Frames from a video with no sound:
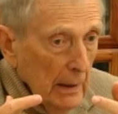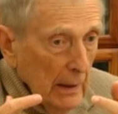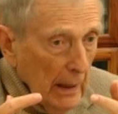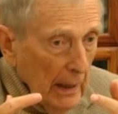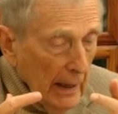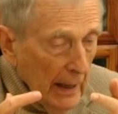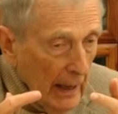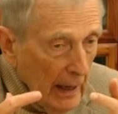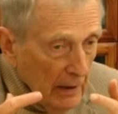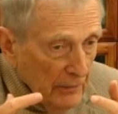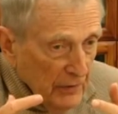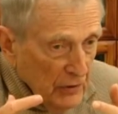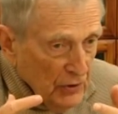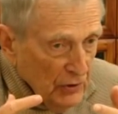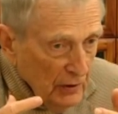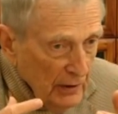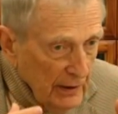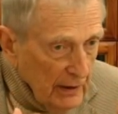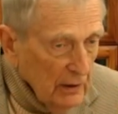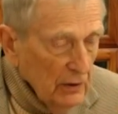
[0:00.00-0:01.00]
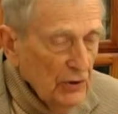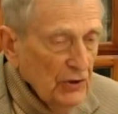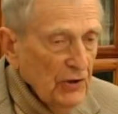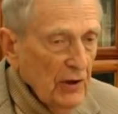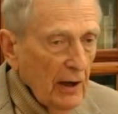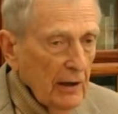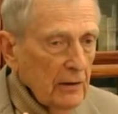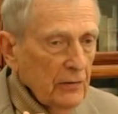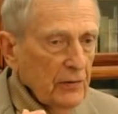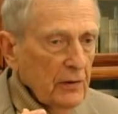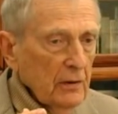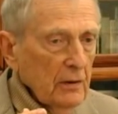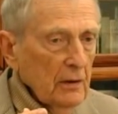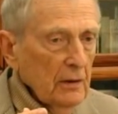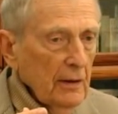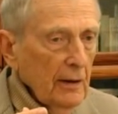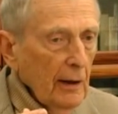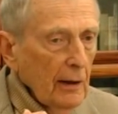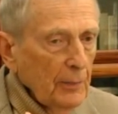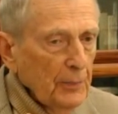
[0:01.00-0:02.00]
have as an insight that
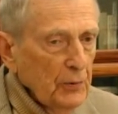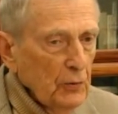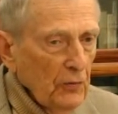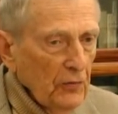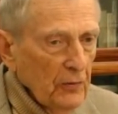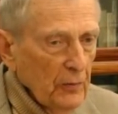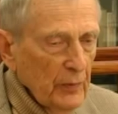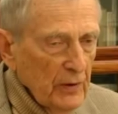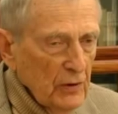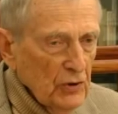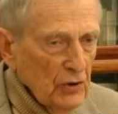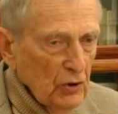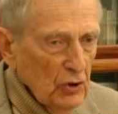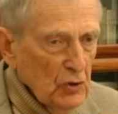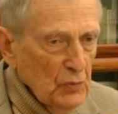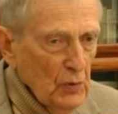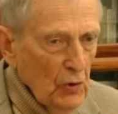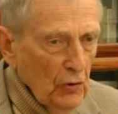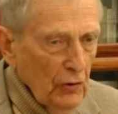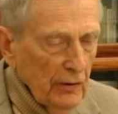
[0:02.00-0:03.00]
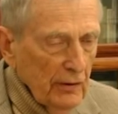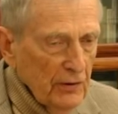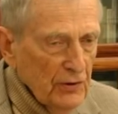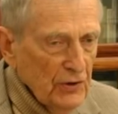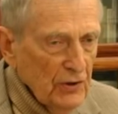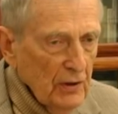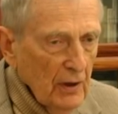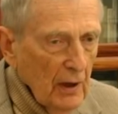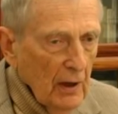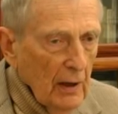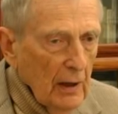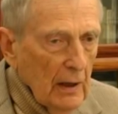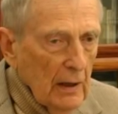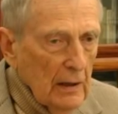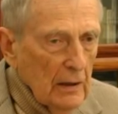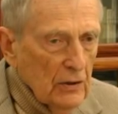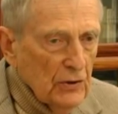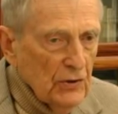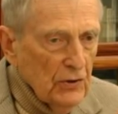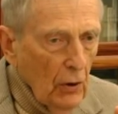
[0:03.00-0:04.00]
can help you from this experience?
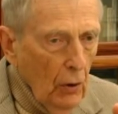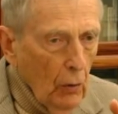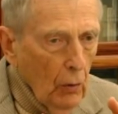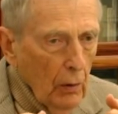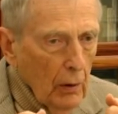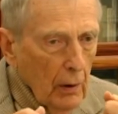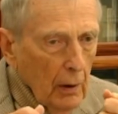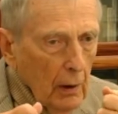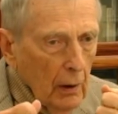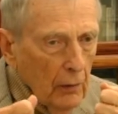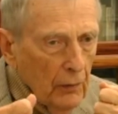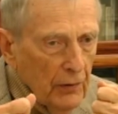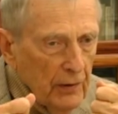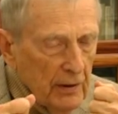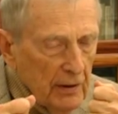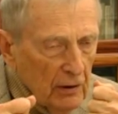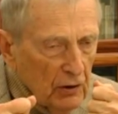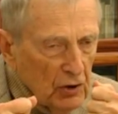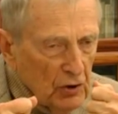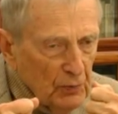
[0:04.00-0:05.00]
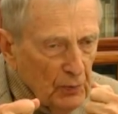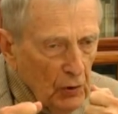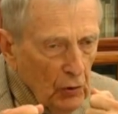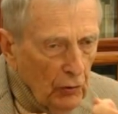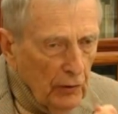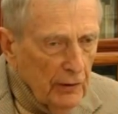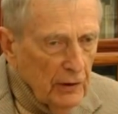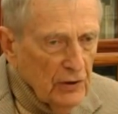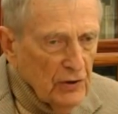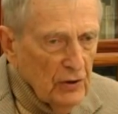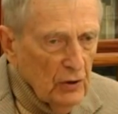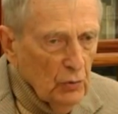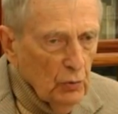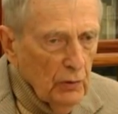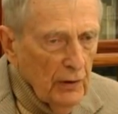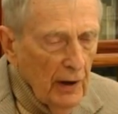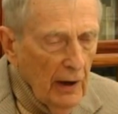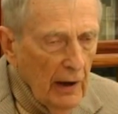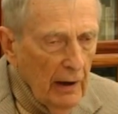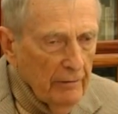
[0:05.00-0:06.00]
So, the experience that
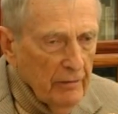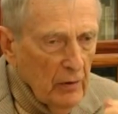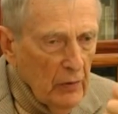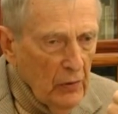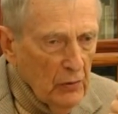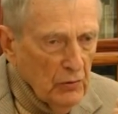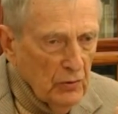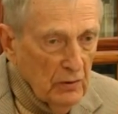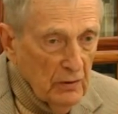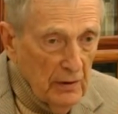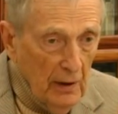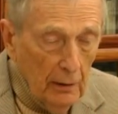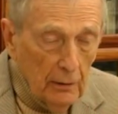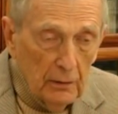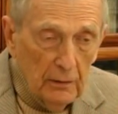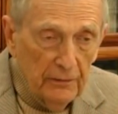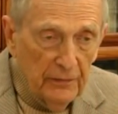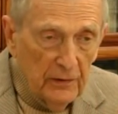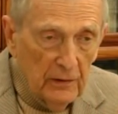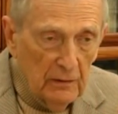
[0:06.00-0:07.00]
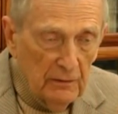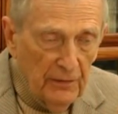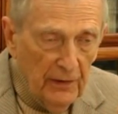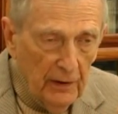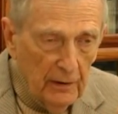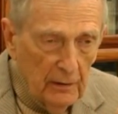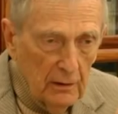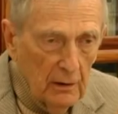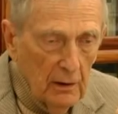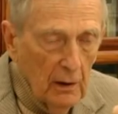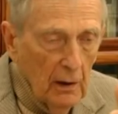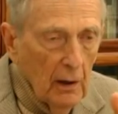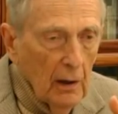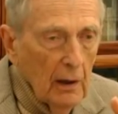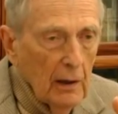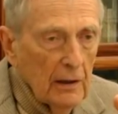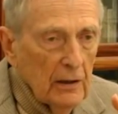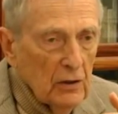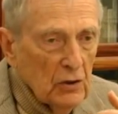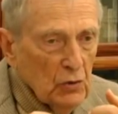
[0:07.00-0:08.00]
we have of the result of an event
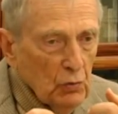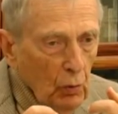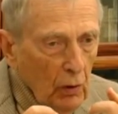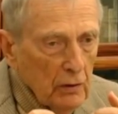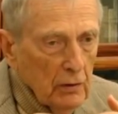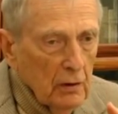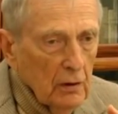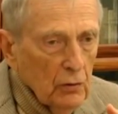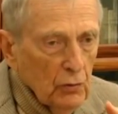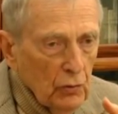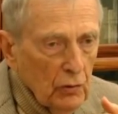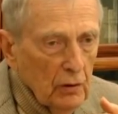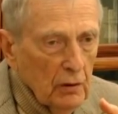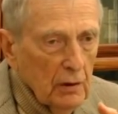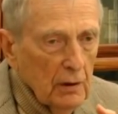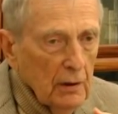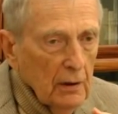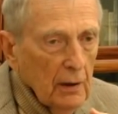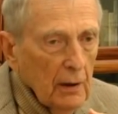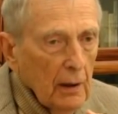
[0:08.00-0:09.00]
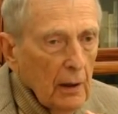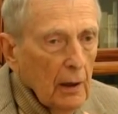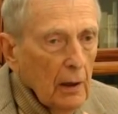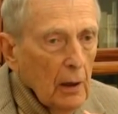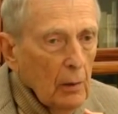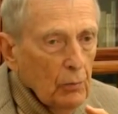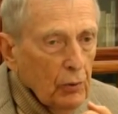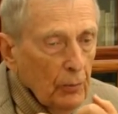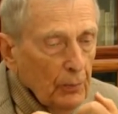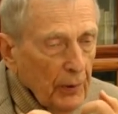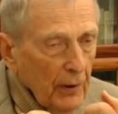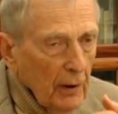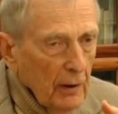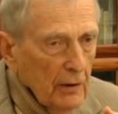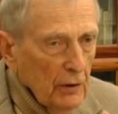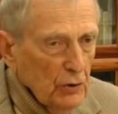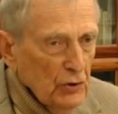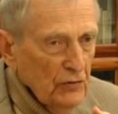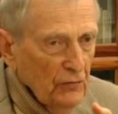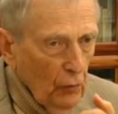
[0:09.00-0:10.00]
is what can really
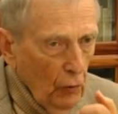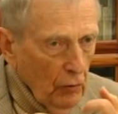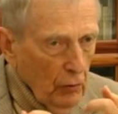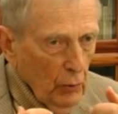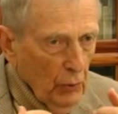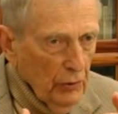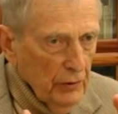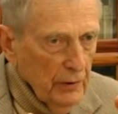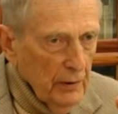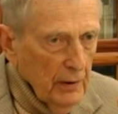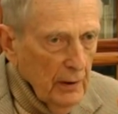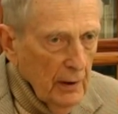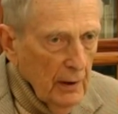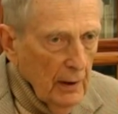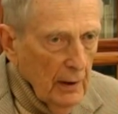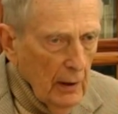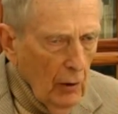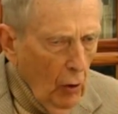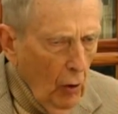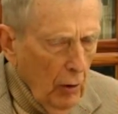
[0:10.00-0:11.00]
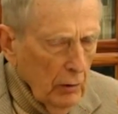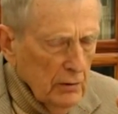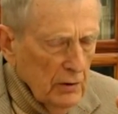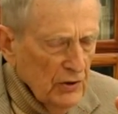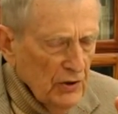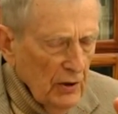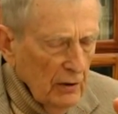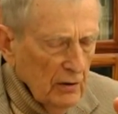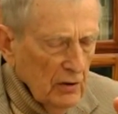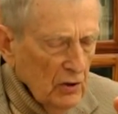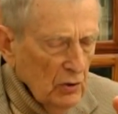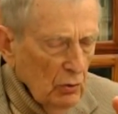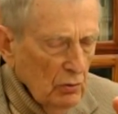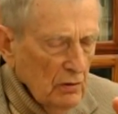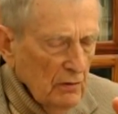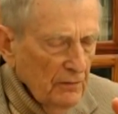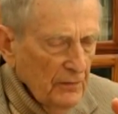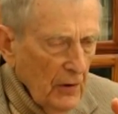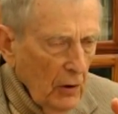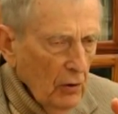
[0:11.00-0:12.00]
propel us forward. Aldous Huxley
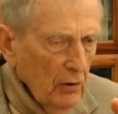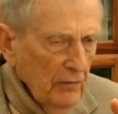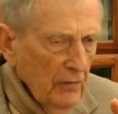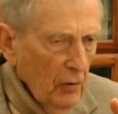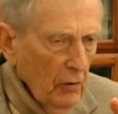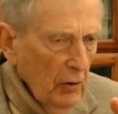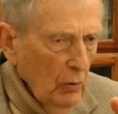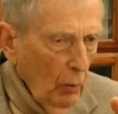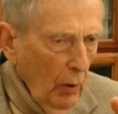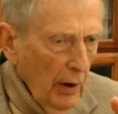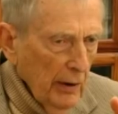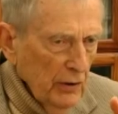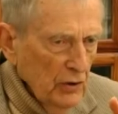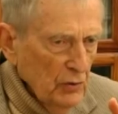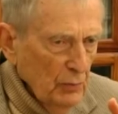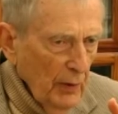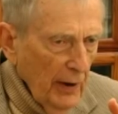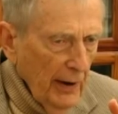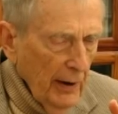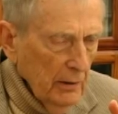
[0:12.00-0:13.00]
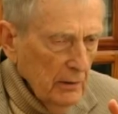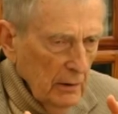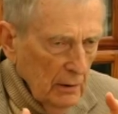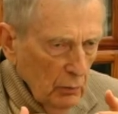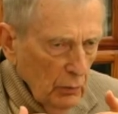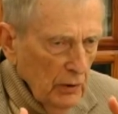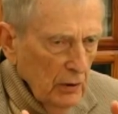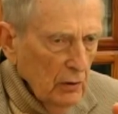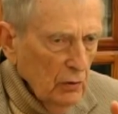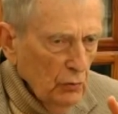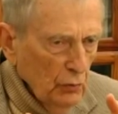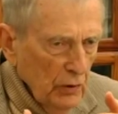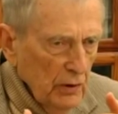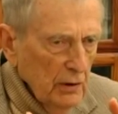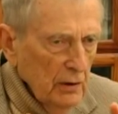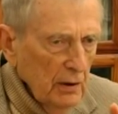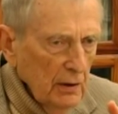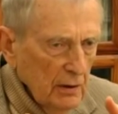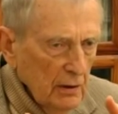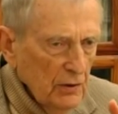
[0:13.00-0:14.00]
was a very, very wise man, and we can
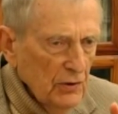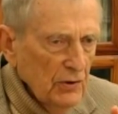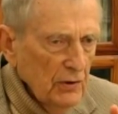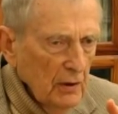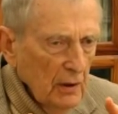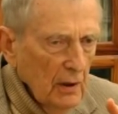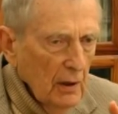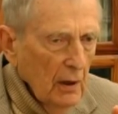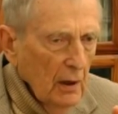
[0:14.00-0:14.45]
read his